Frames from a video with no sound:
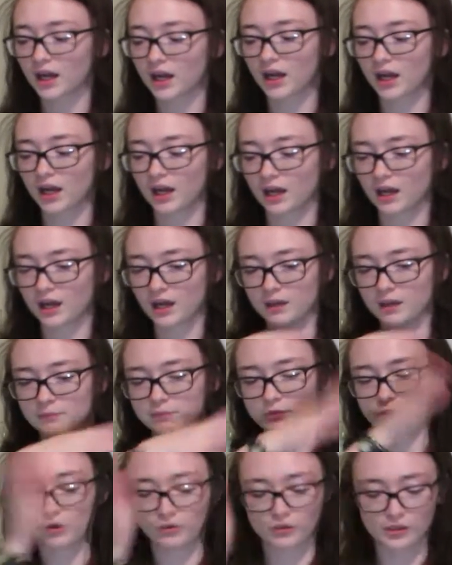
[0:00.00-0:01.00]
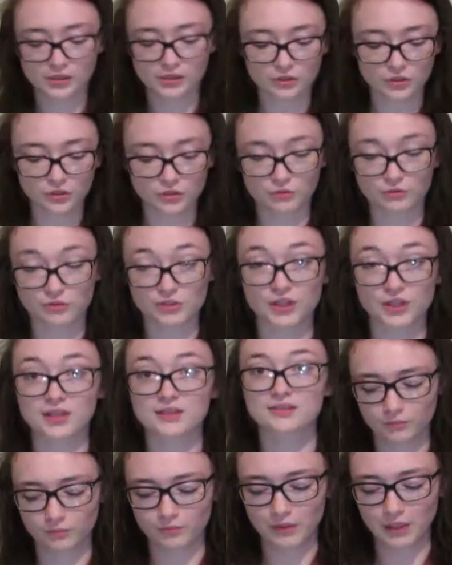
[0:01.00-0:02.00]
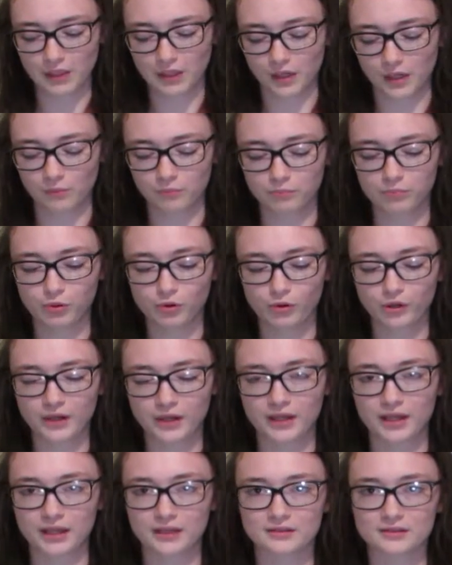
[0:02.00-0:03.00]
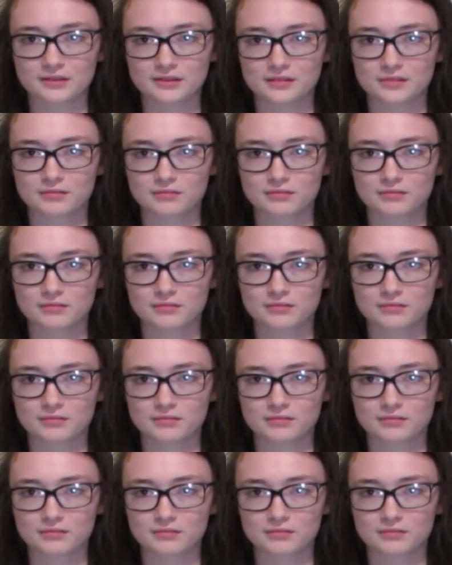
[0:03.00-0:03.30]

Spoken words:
I'm going to just pour it in